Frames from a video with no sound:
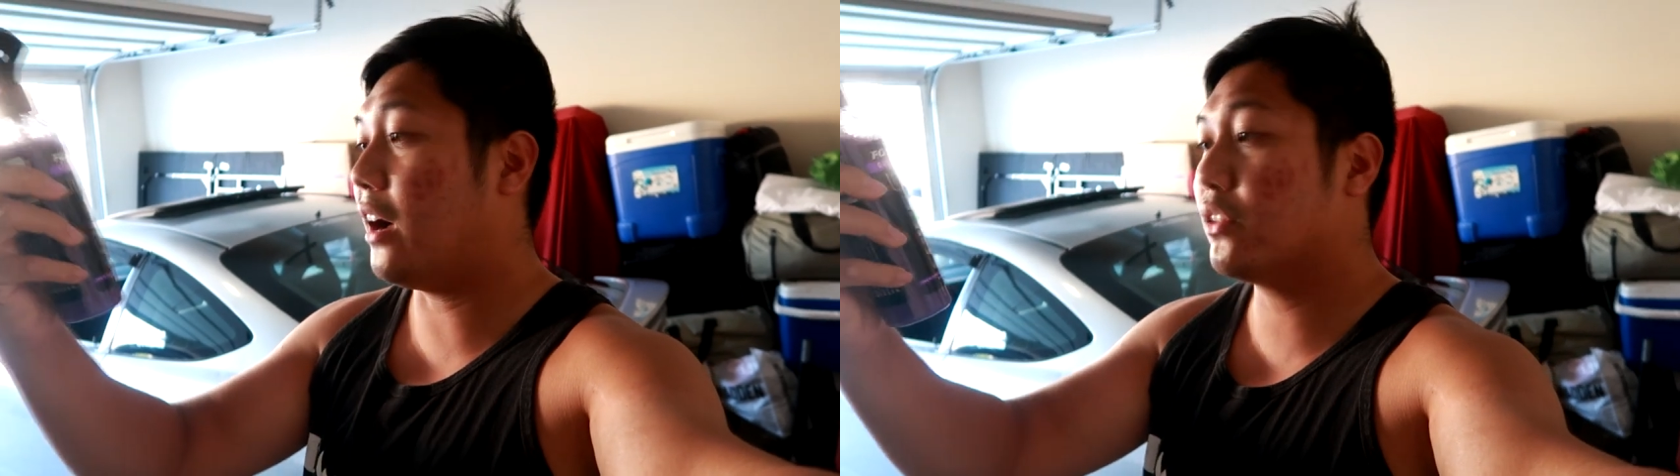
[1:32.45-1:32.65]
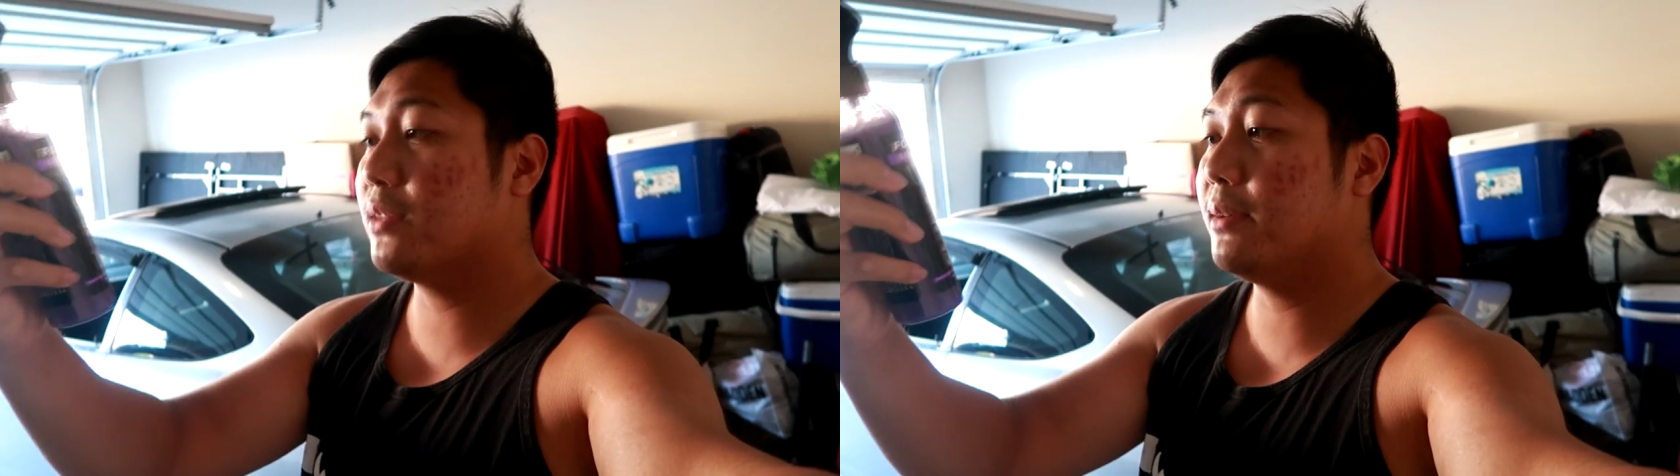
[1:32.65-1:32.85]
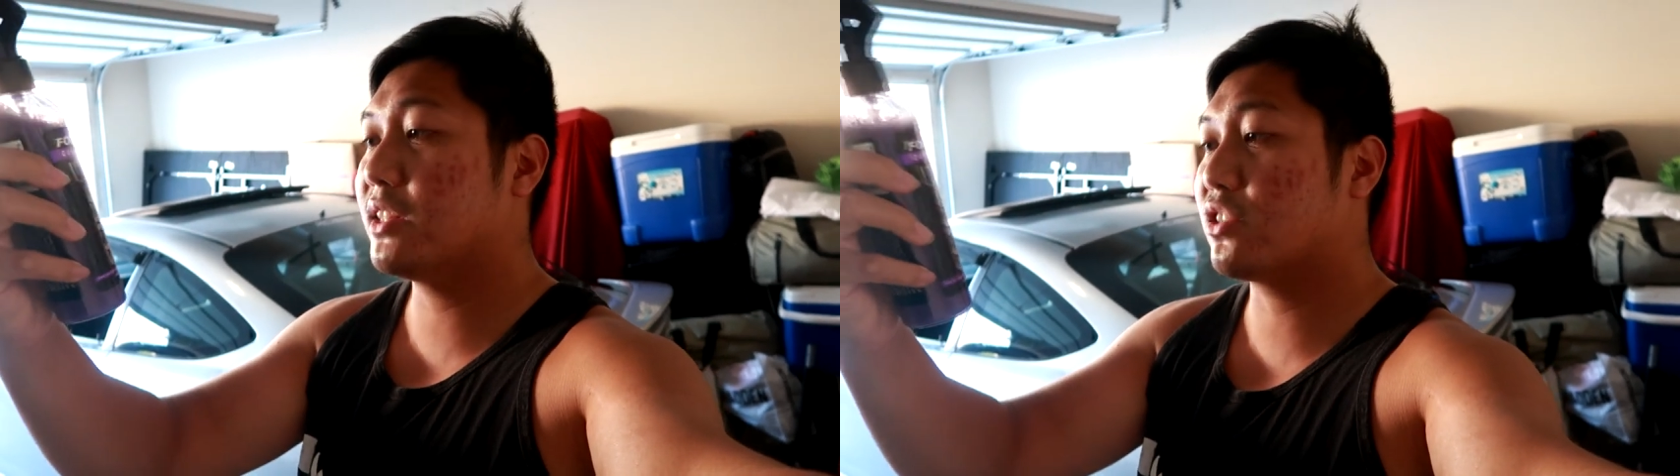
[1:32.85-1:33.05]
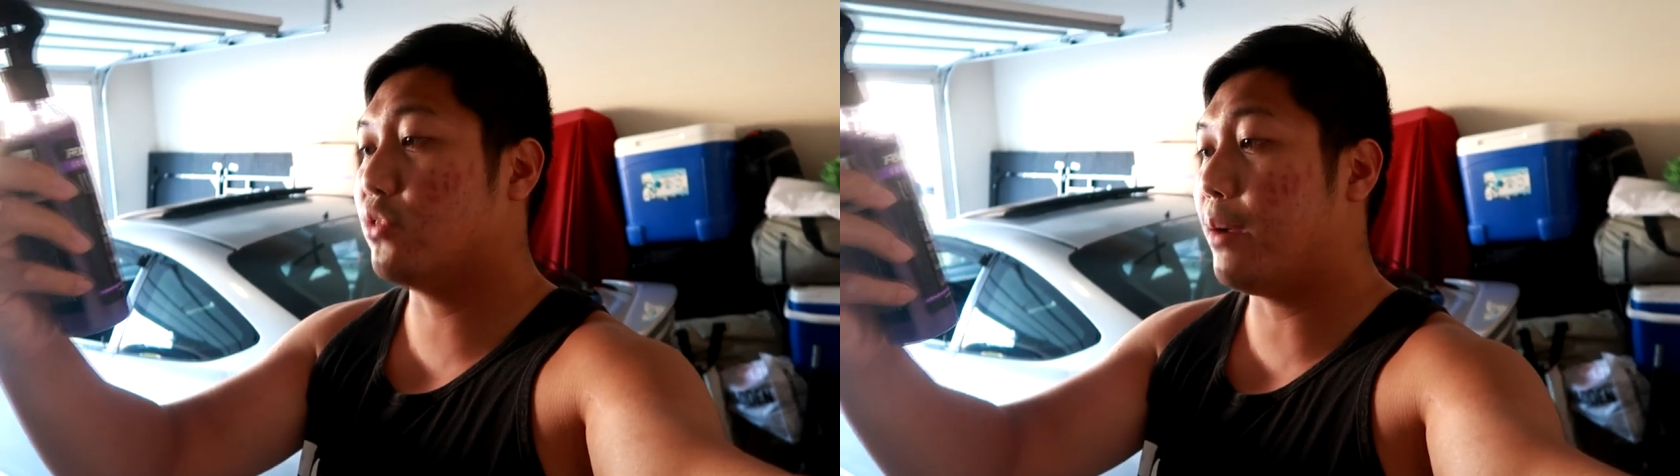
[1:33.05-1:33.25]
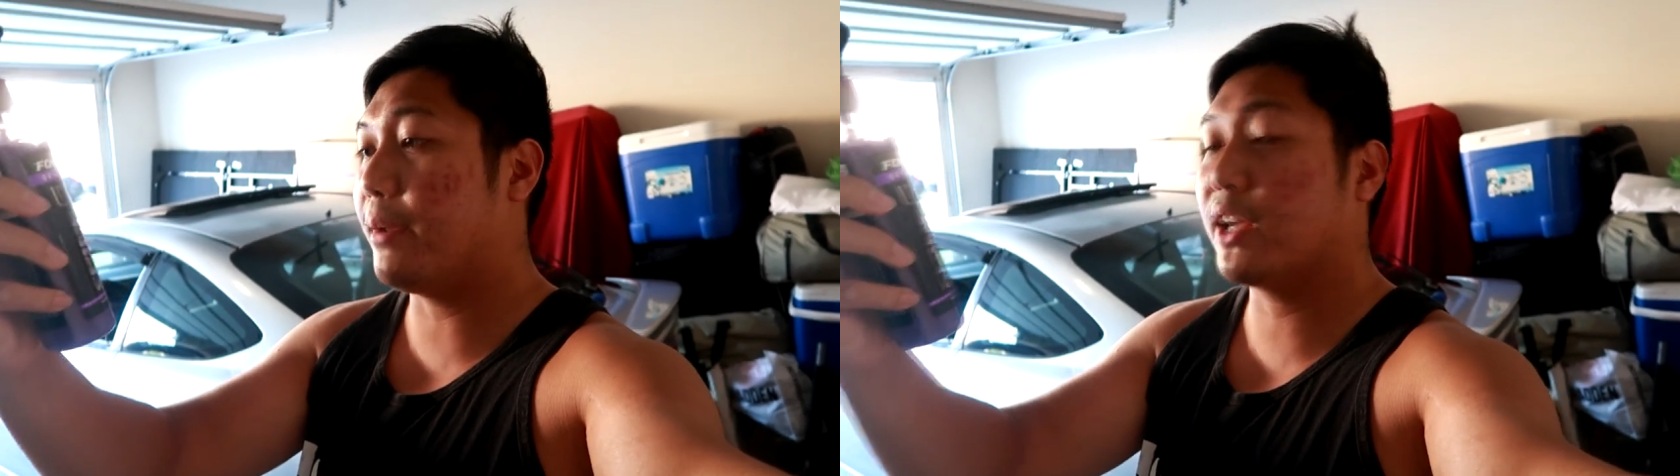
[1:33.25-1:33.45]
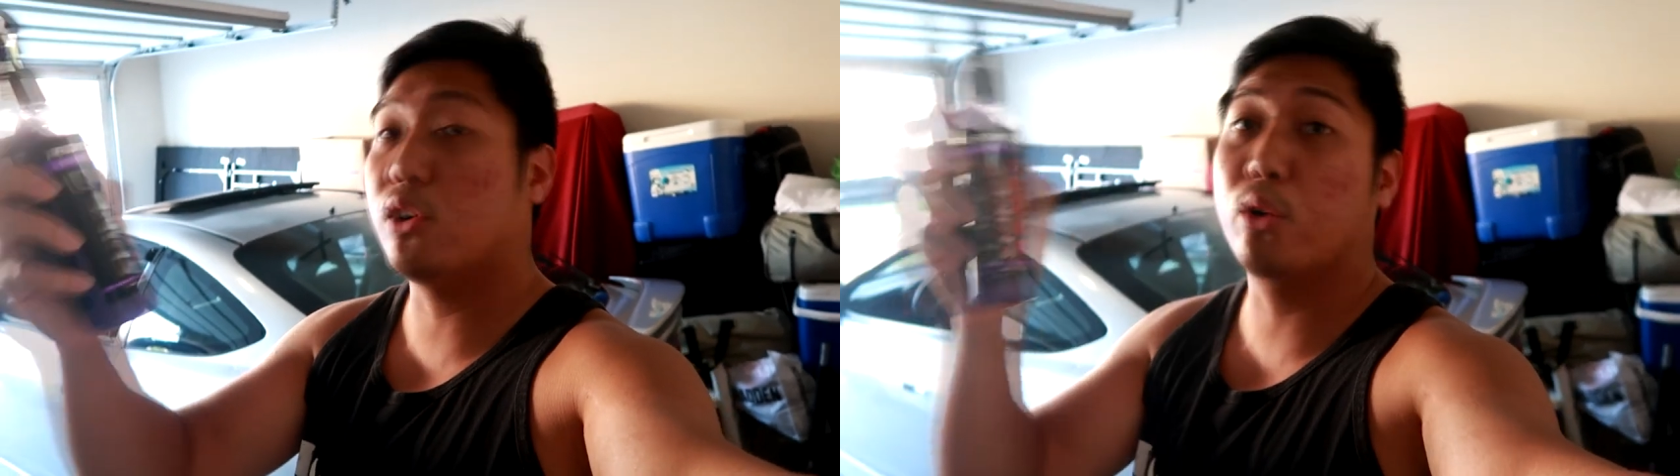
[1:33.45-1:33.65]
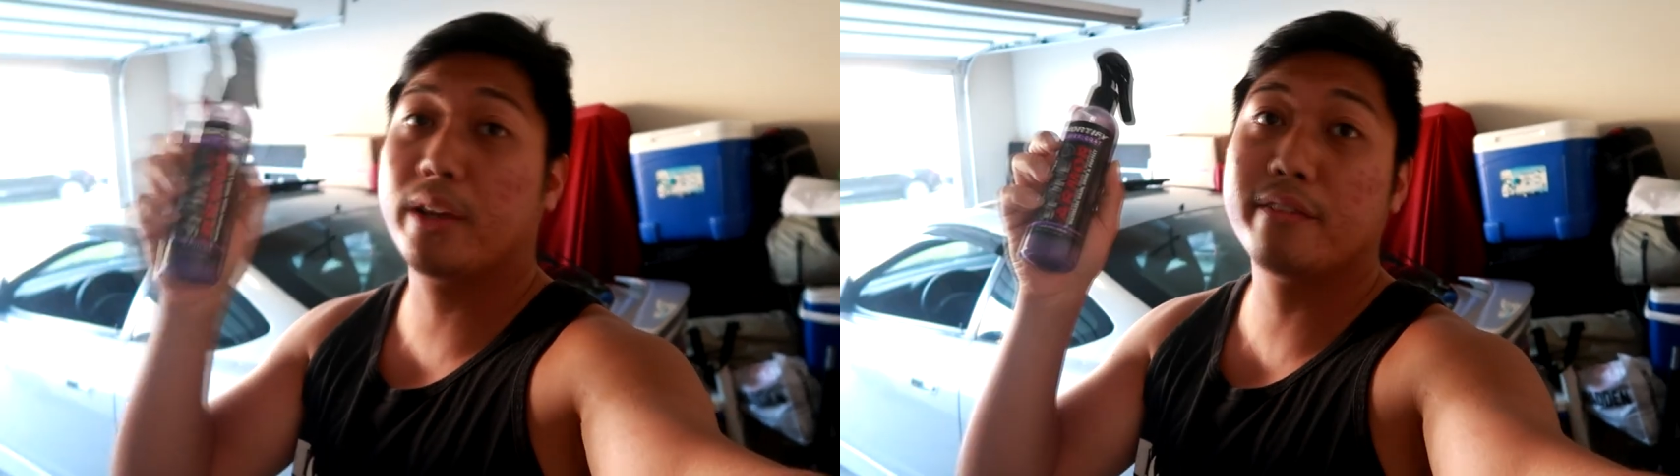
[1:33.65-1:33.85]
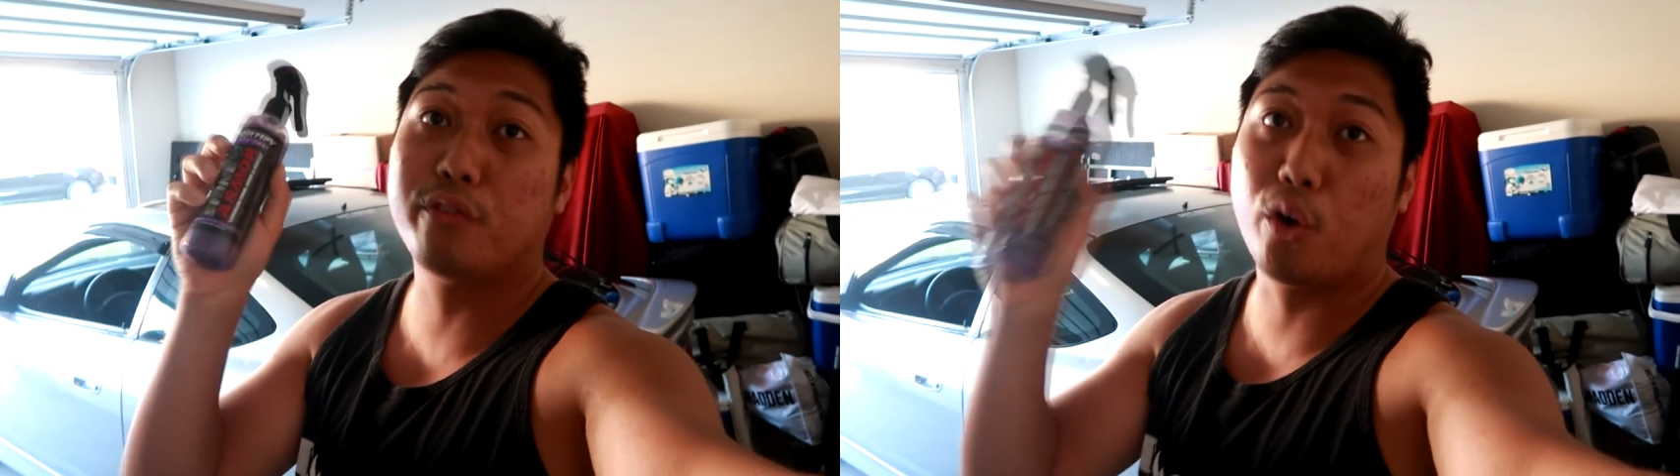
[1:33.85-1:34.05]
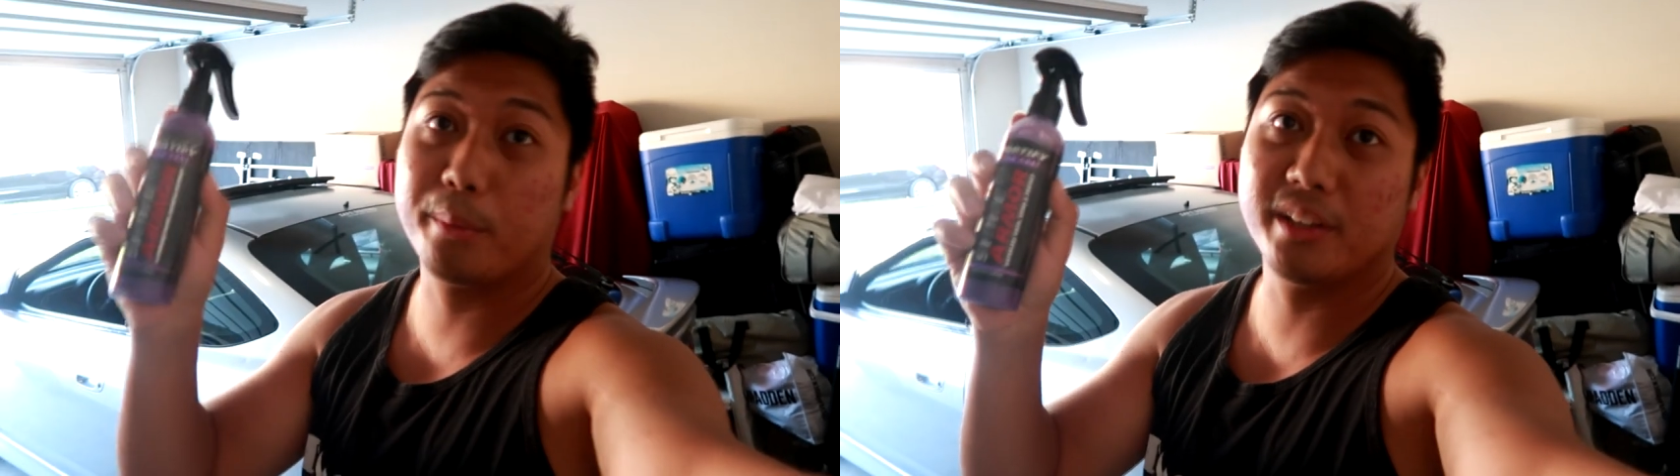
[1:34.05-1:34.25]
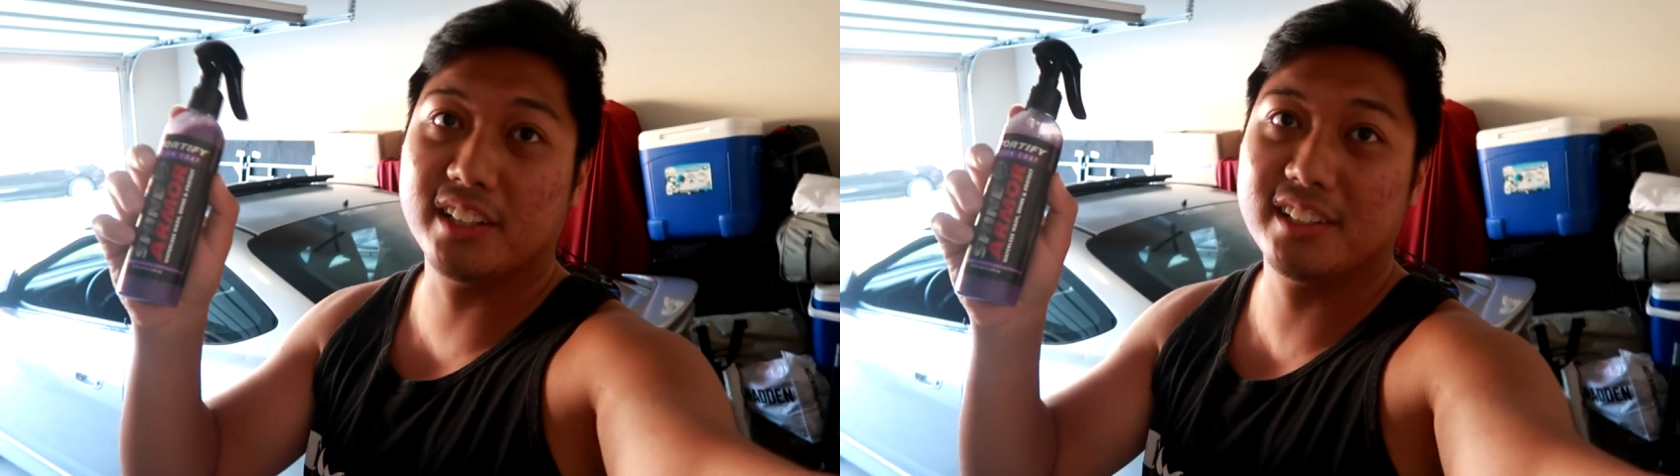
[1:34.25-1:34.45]
ultimate ceramic coating
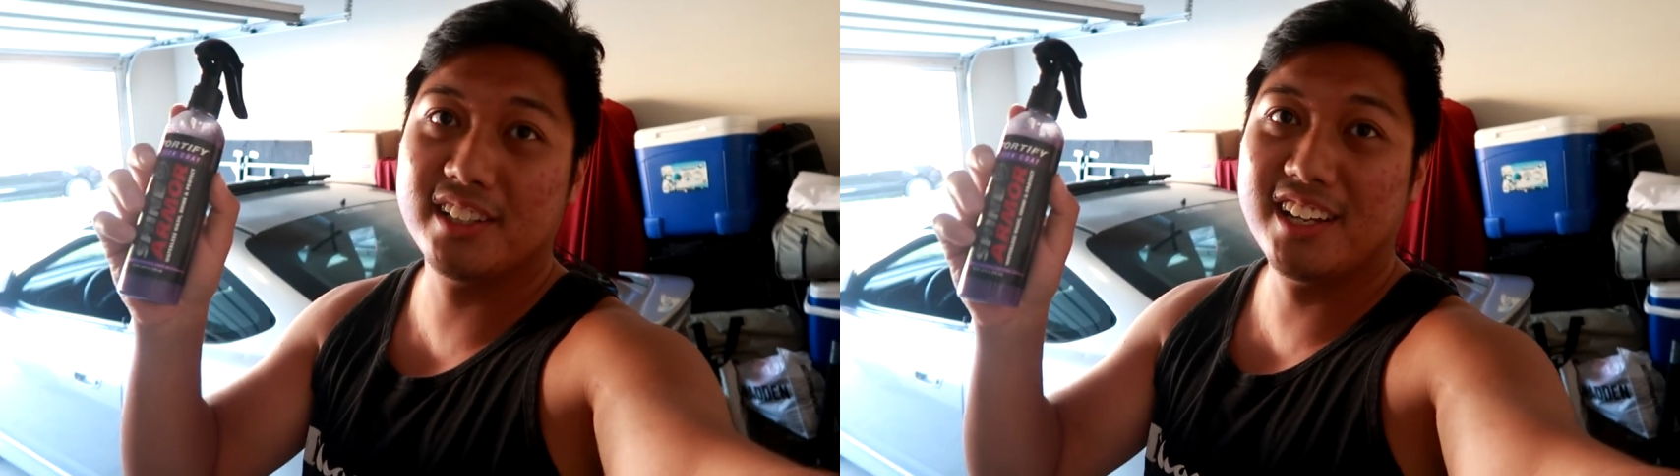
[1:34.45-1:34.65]
formula.